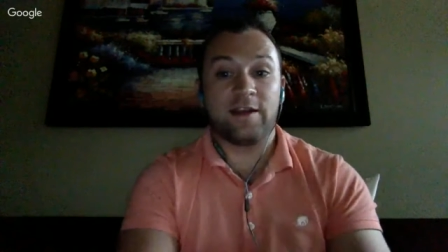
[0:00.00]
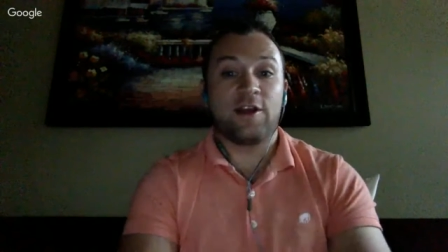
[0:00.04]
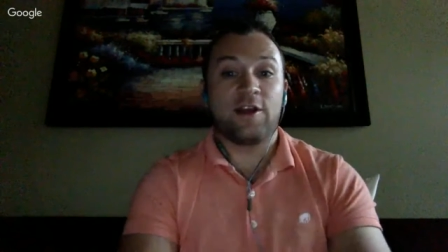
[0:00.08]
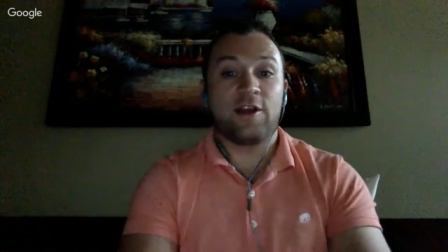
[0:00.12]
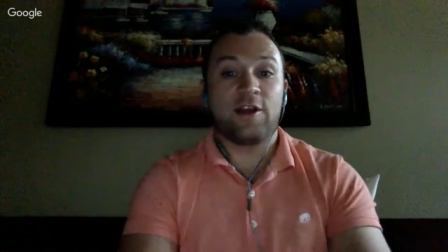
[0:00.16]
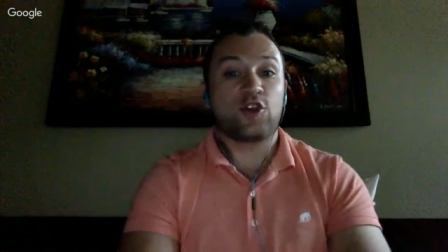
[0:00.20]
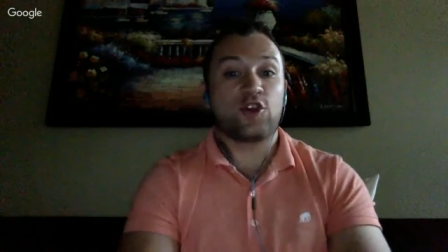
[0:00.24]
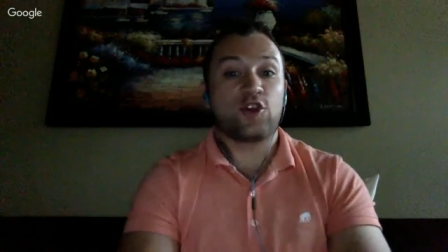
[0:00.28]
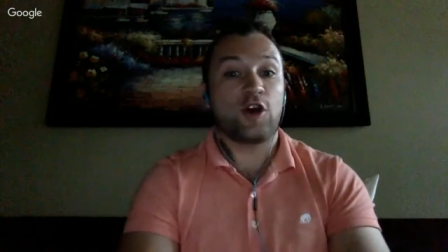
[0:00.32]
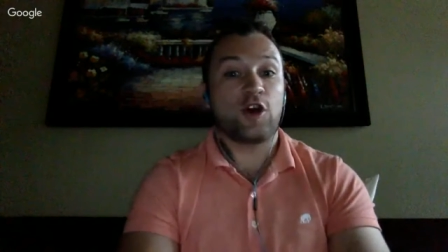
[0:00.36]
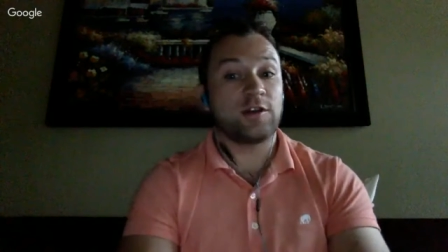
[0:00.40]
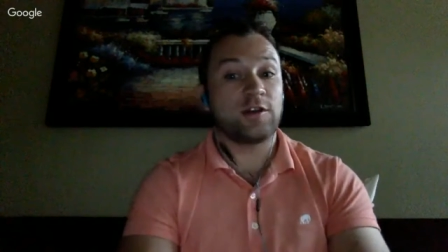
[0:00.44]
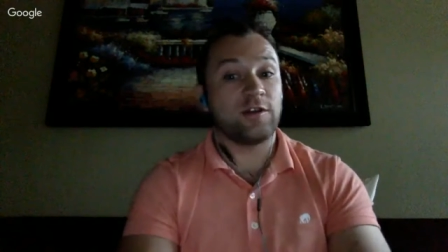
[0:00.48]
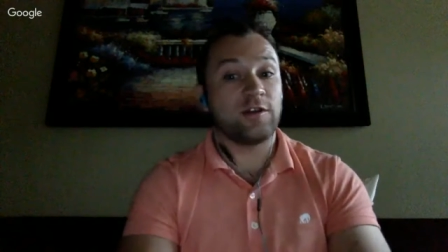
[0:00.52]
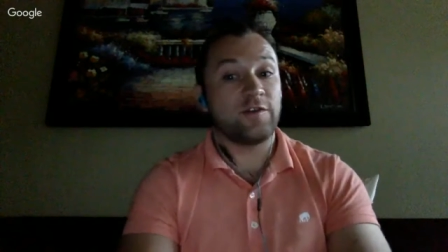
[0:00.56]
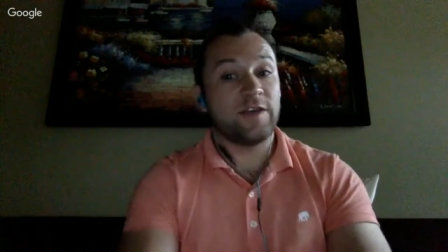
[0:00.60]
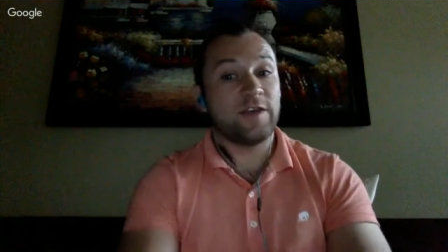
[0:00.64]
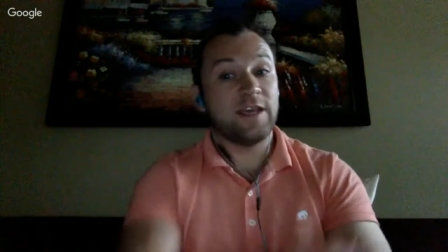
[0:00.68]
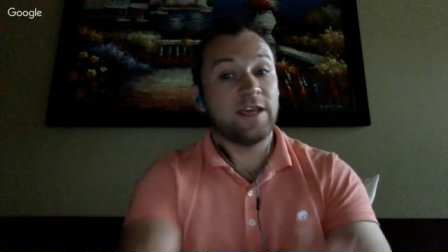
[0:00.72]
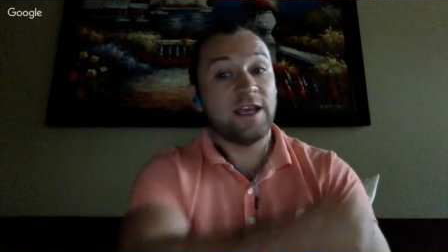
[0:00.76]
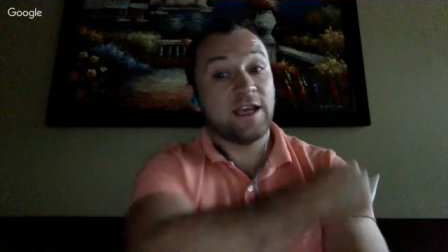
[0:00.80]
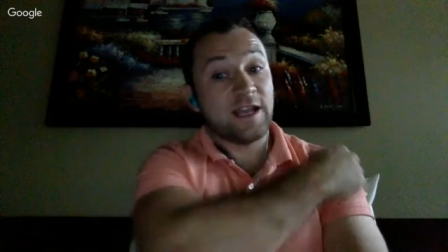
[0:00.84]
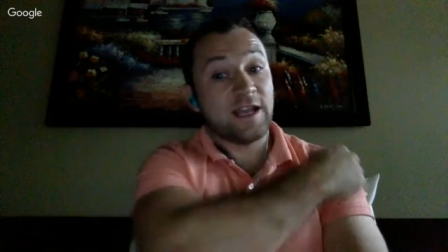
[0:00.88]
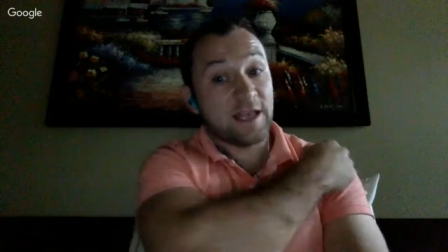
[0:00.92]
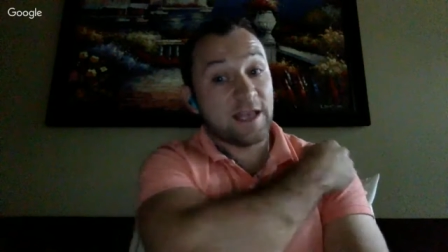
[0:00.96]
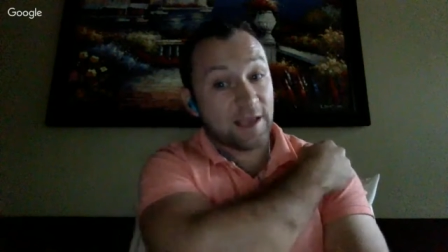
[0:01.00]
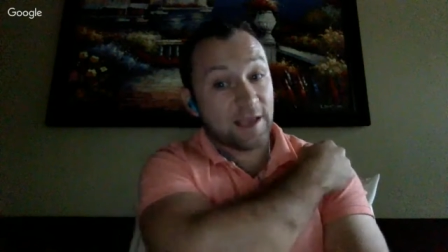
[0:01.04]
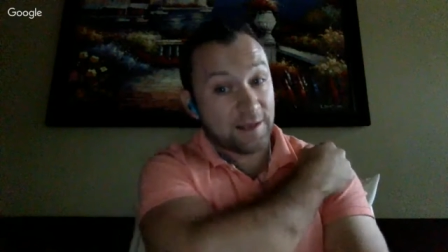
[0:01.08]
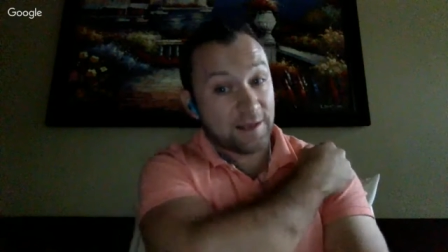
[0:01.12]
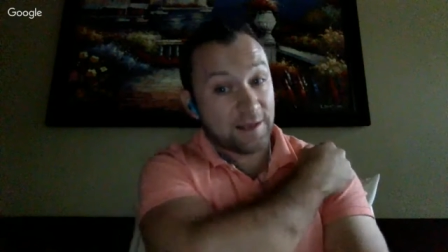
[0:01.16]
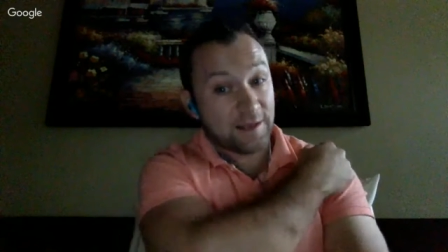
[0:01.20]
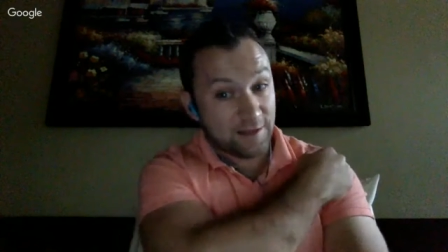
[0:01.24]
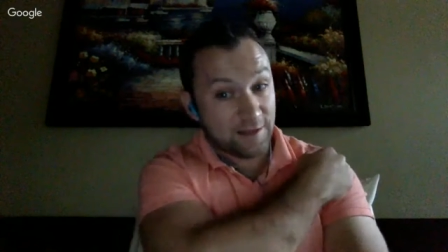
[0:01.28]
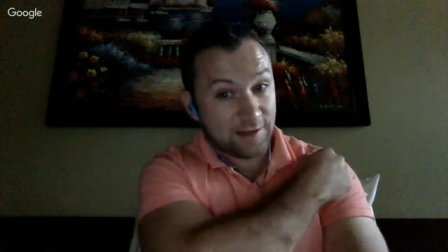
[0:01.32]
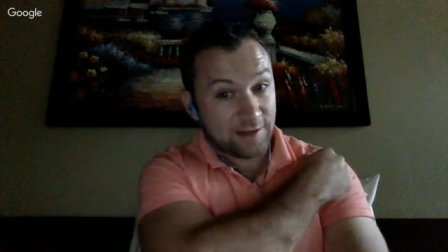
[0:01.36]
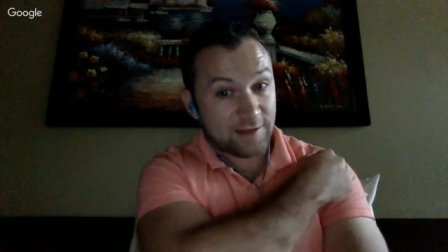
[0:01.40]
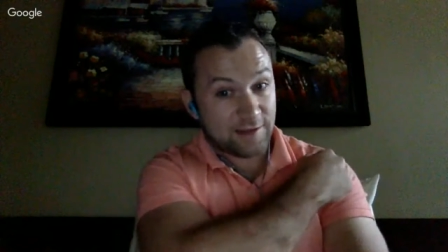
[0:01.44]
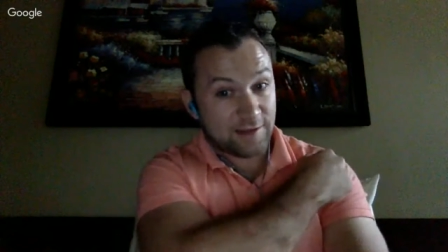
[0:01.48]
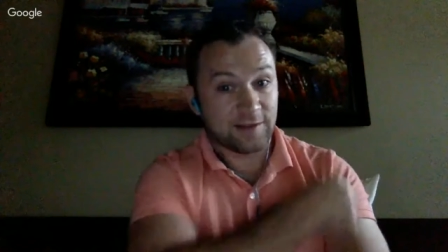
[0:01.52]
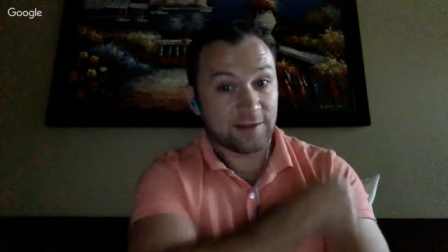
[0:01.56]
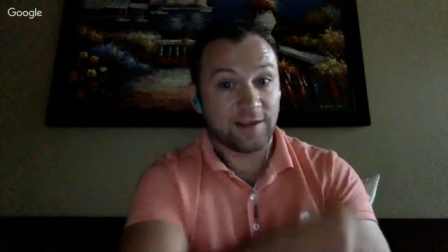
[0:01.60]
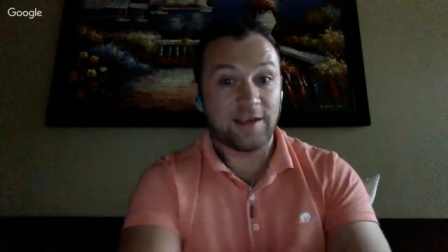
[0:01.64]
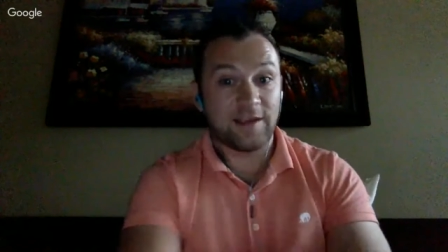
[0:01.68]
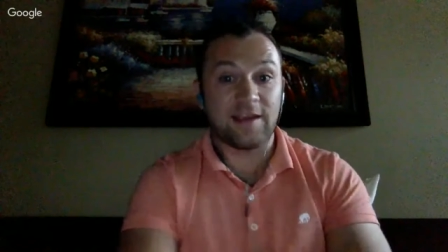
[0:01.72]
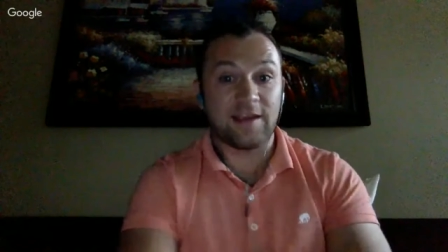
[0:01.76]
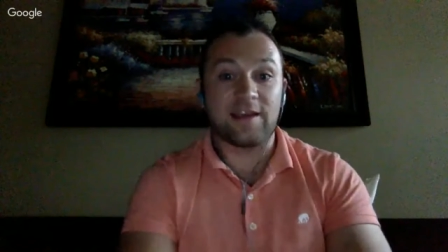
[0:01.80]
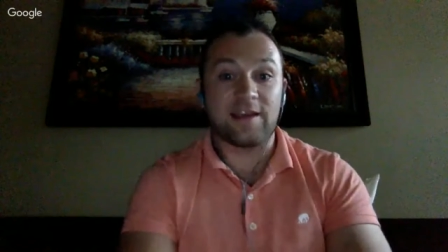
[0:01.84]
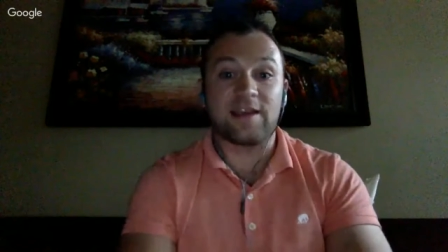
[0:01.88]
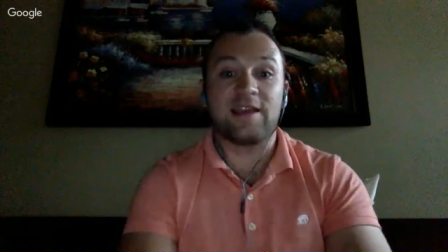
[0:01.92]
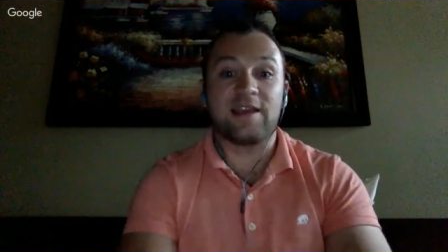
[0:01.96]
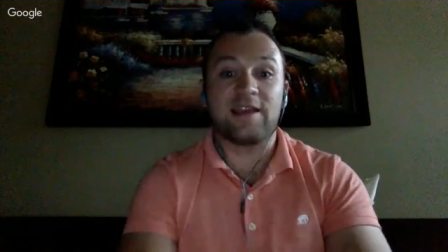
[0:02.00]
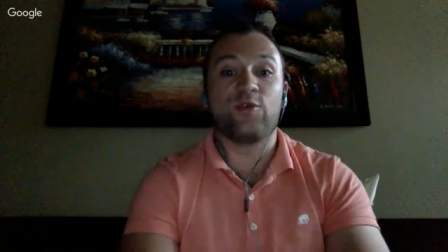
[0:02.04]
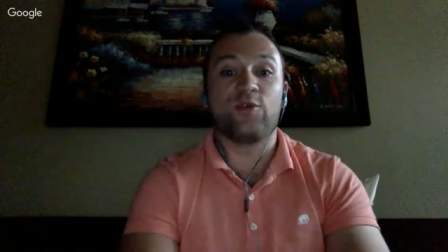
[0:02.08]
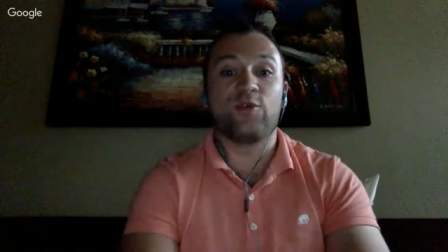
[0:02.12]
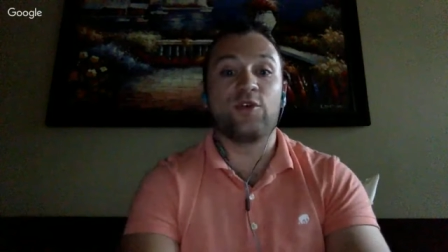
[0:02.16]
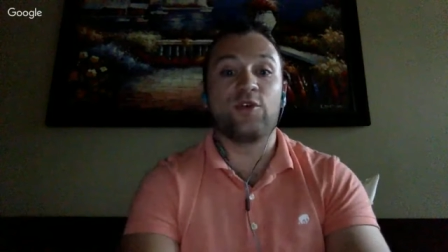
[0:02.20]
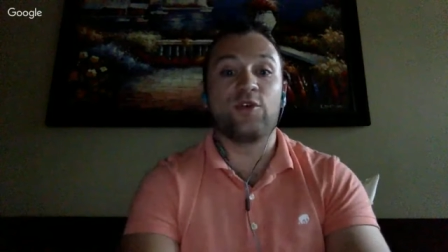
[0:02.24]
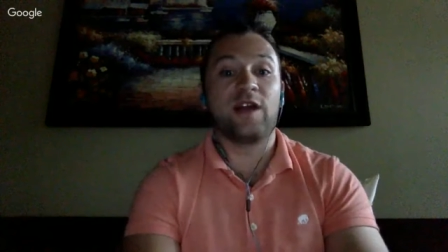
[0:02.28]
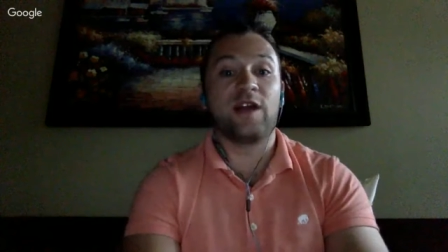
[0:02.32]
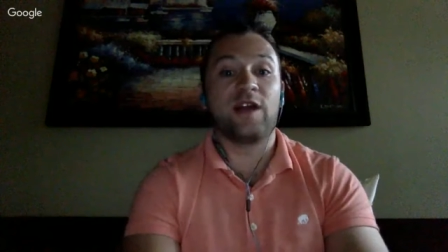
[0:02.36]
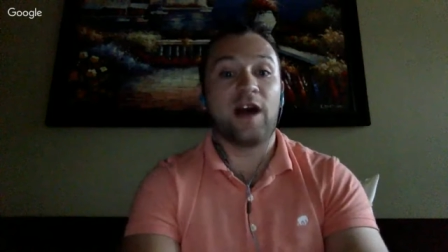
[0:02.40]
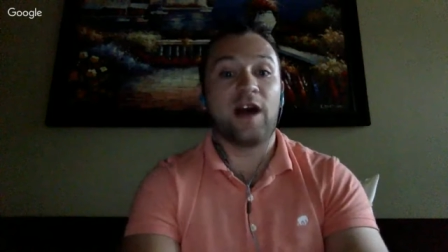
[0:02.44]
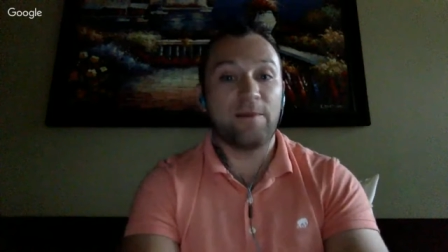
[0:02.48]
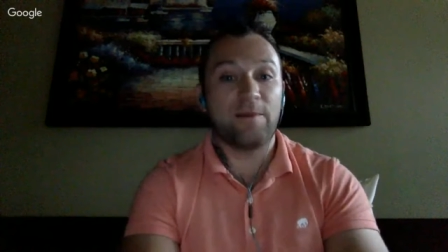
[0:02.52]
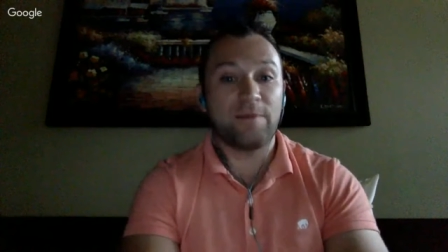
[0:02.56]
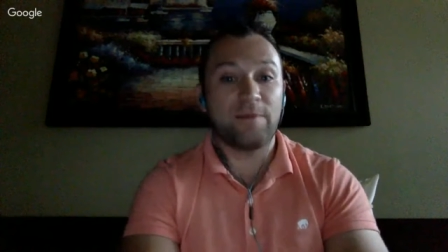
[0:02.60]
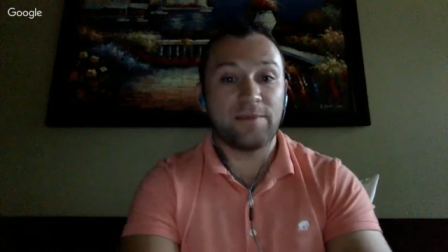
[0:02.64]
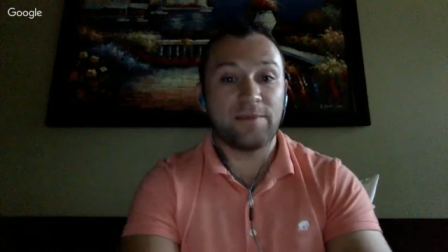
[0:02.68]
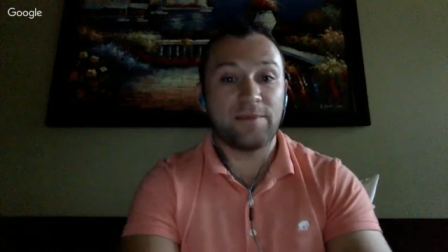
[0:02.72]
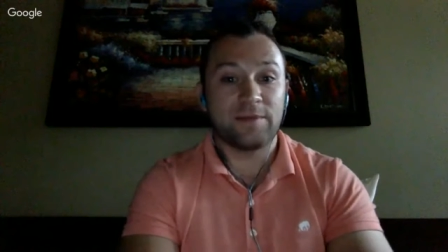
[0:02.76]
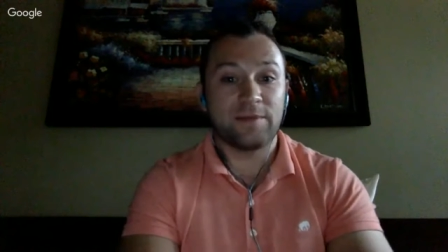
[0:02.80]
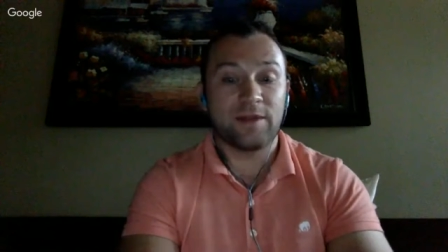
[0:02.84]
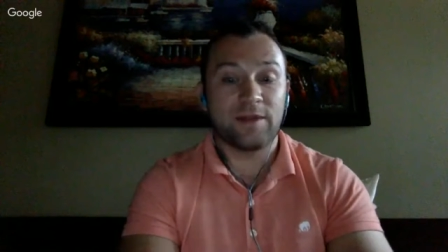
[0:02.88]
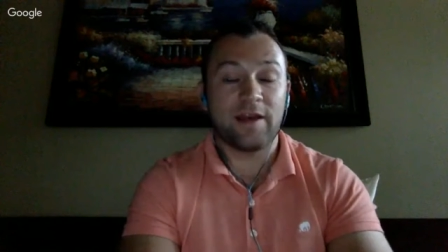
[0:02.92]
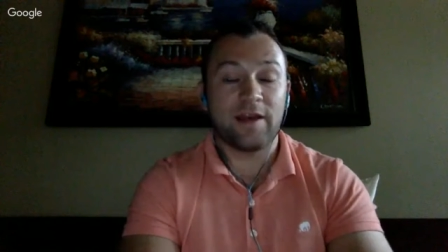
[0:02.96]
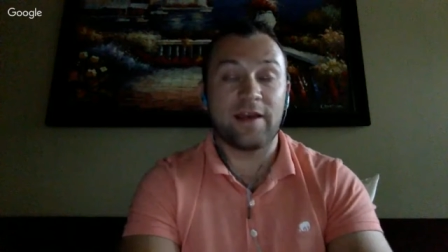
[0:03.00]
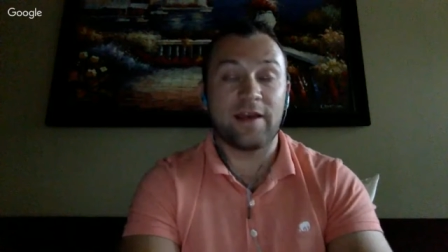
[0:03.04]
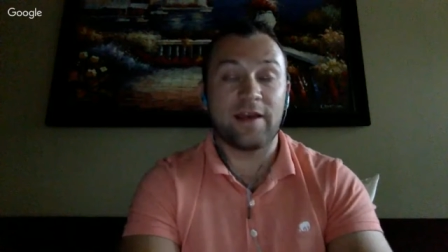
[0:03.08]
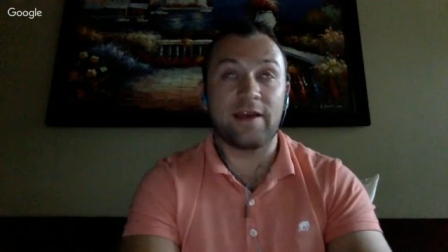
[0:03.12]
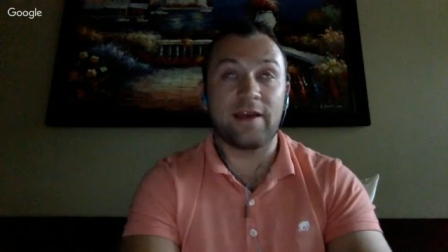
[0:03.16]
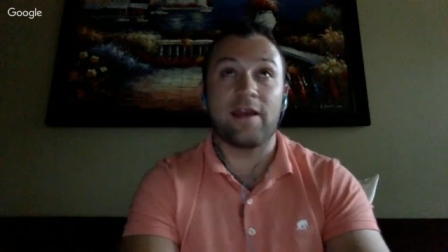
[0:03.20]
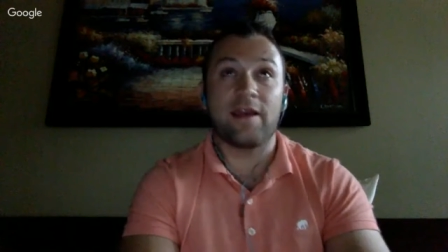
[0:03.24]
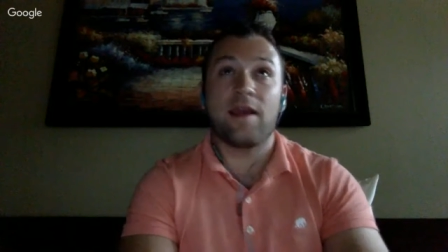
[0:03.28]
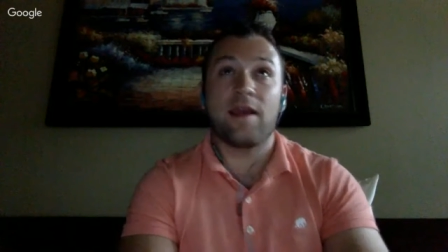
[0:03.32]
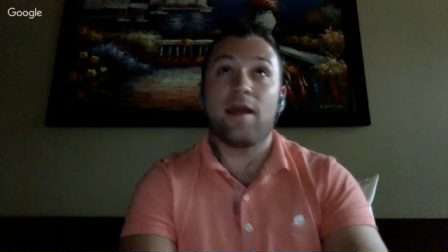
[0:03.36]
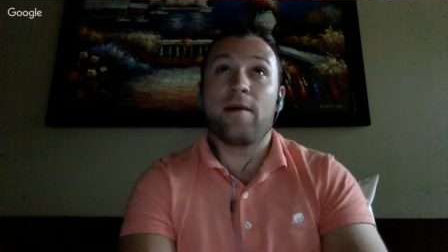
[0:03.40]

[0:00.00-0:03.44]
Chuck Levine is in a sling. He will not be playing.